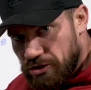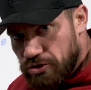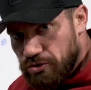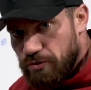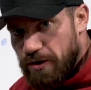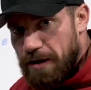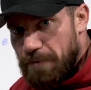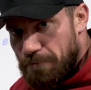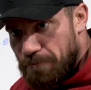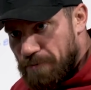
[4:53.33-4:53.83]
to
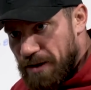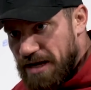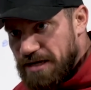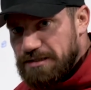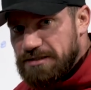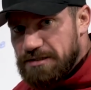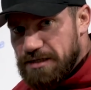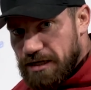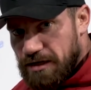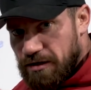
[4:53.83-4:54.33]
doing
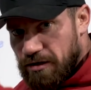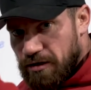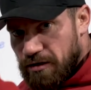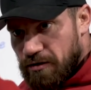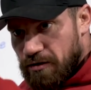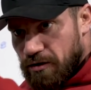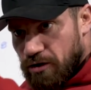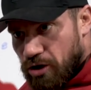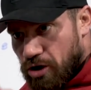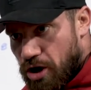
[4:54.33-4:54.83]
basic,
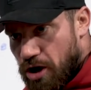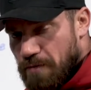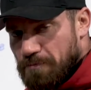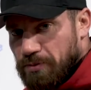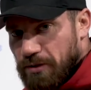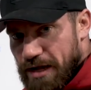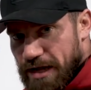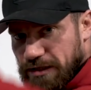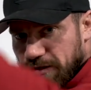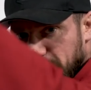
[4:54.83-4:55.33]

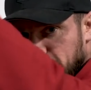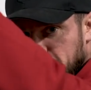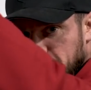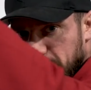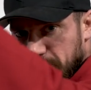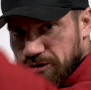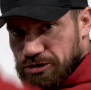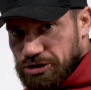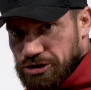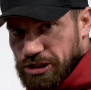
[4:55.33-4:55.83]
complex
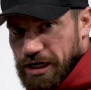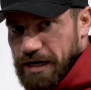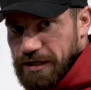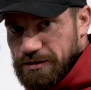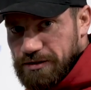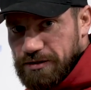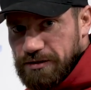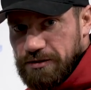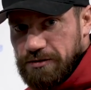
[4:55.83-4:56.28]
shit.